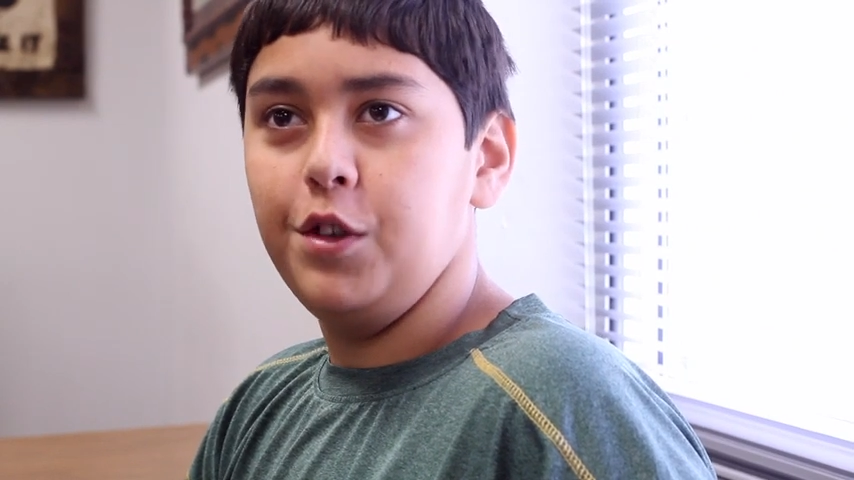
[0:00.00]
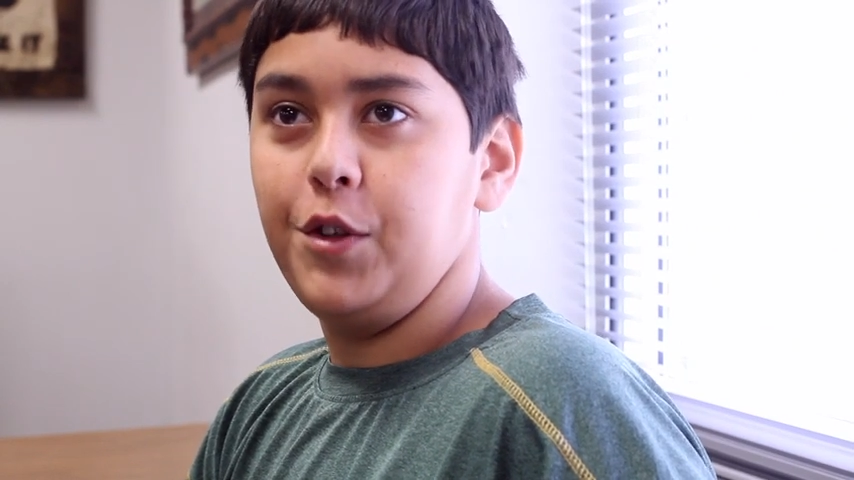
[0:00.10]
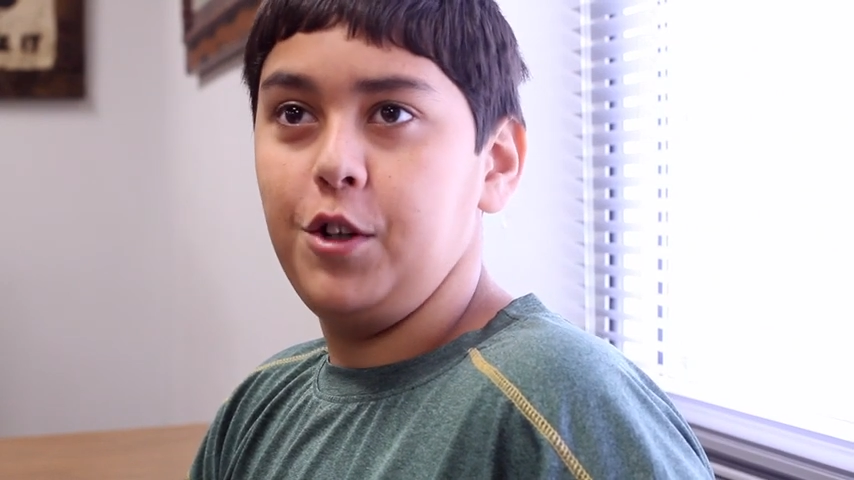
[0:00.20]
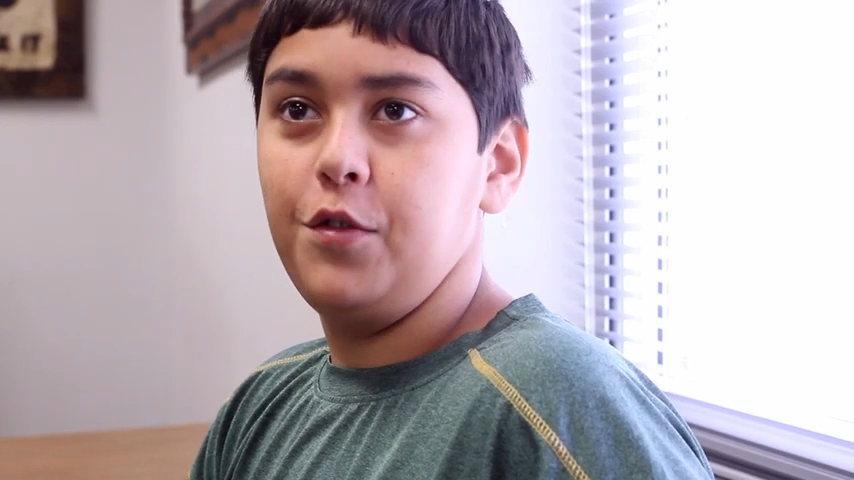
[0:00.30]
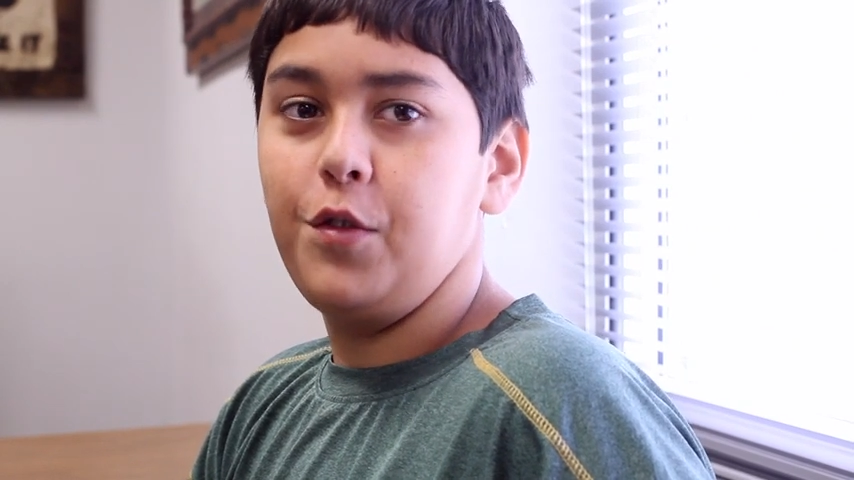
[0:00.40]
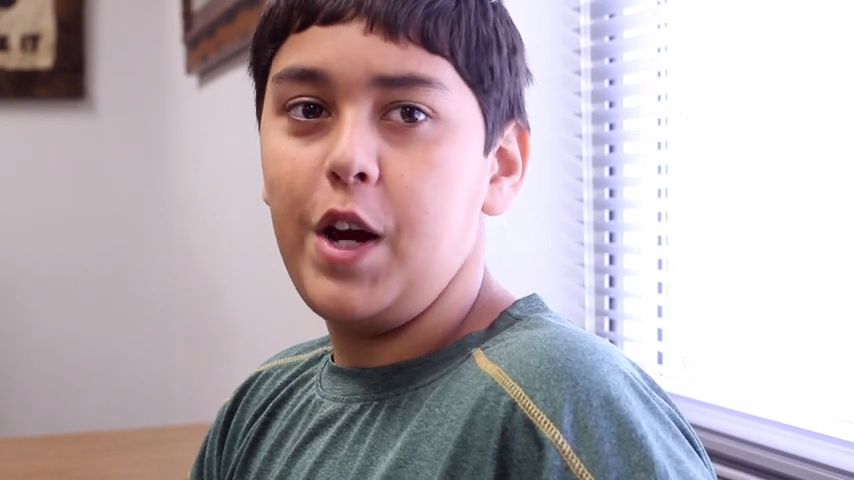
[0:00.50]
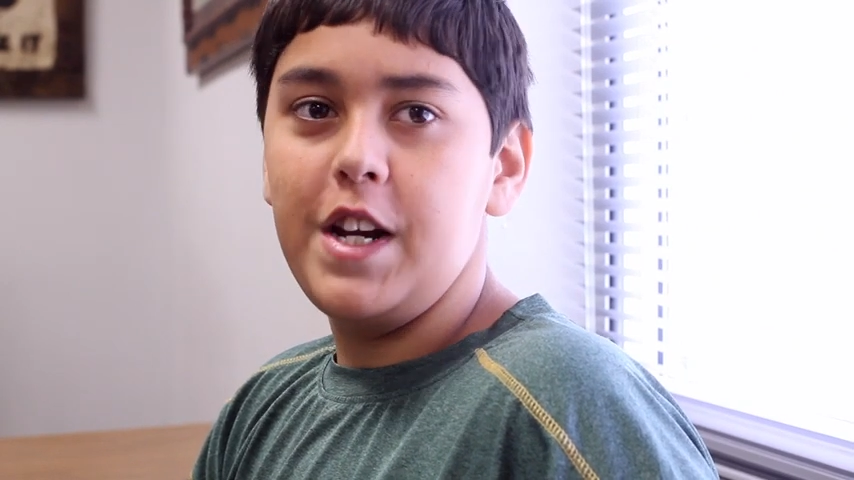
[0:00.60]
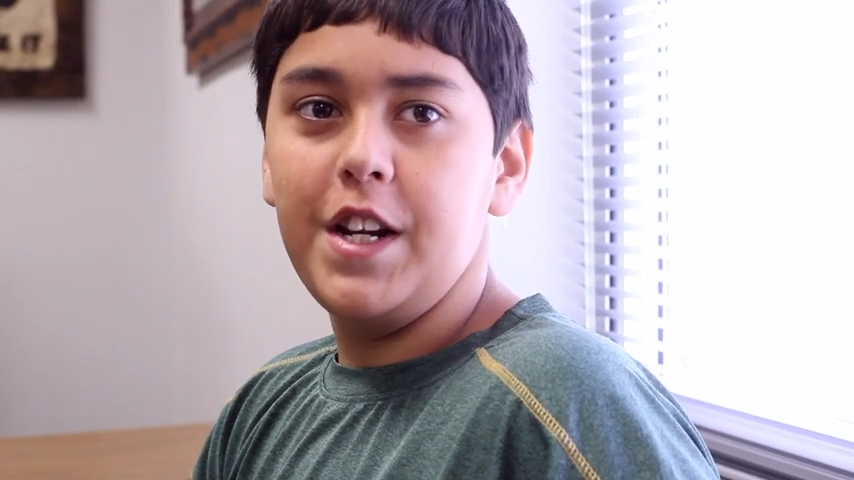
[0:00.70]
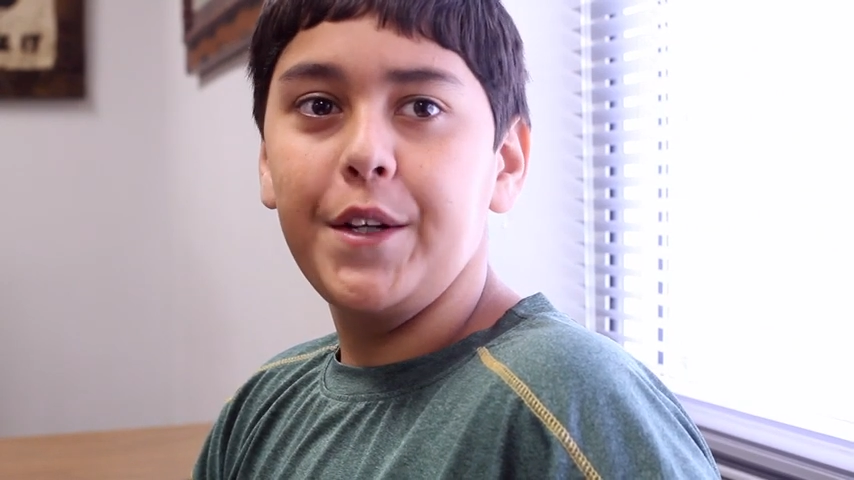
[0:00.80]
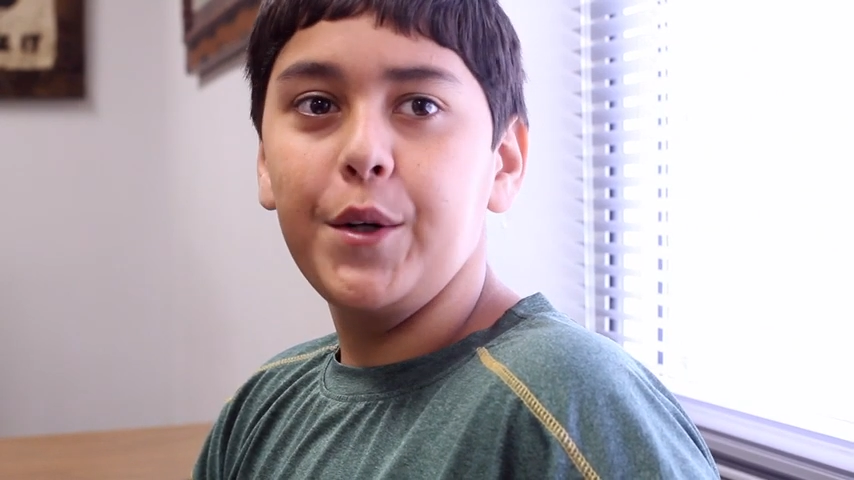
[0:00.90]
If you're
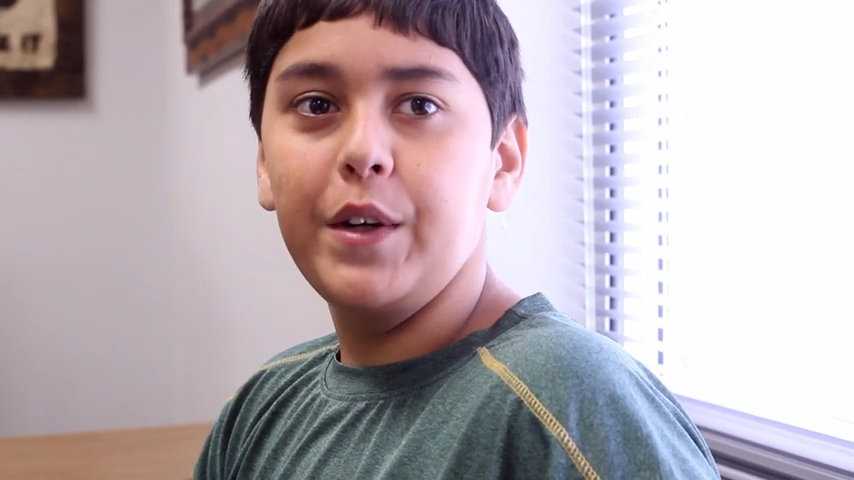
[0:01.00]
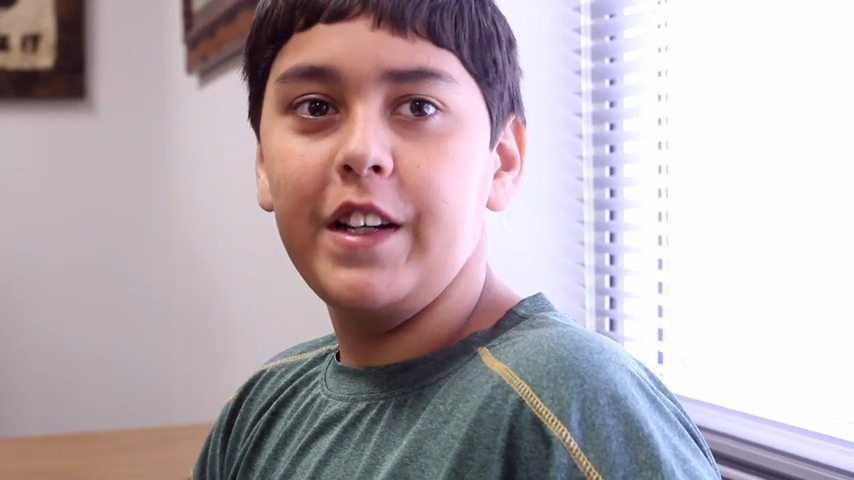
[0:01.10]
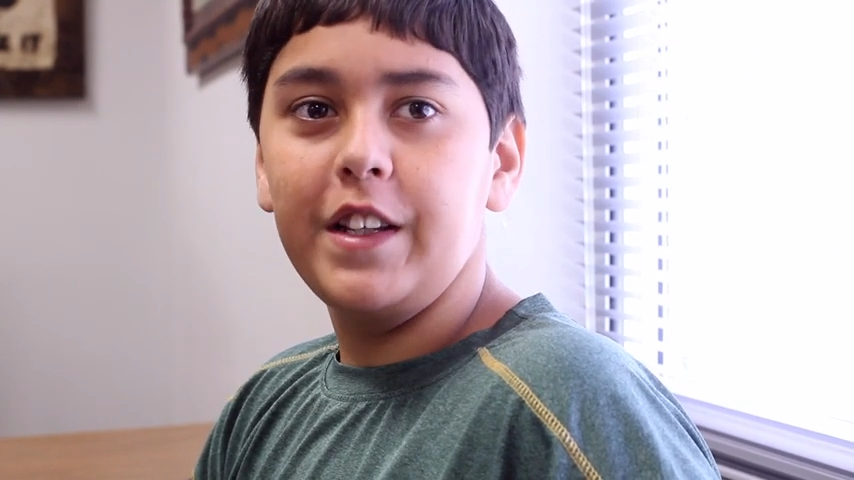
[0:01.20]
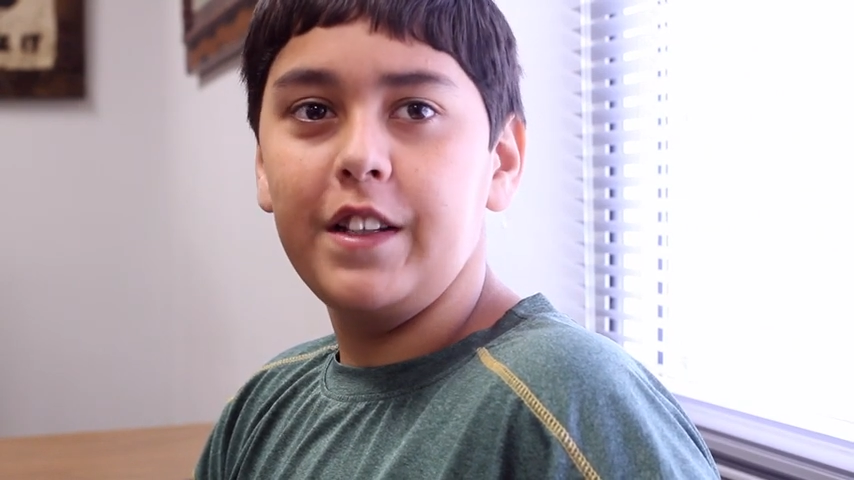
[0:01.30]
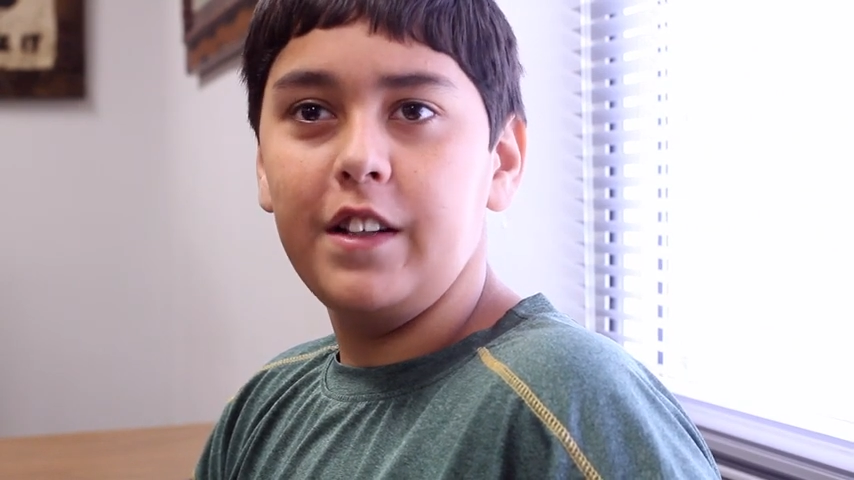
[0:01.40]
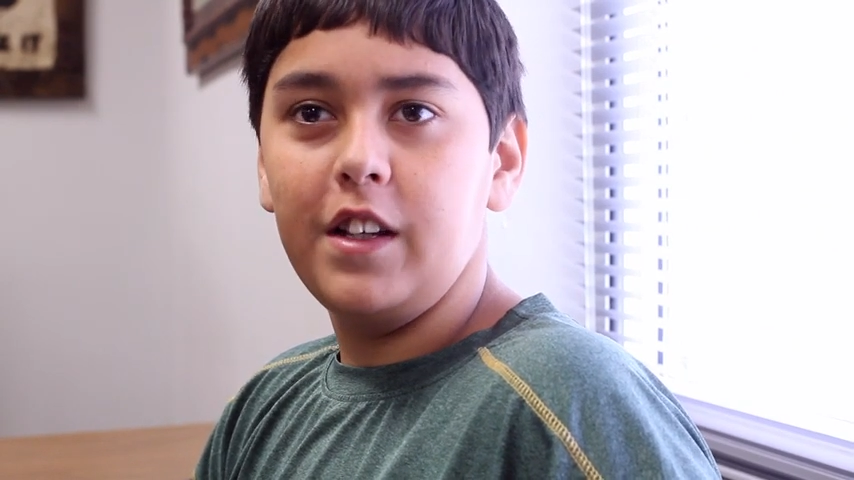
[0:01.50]
afraid to do it,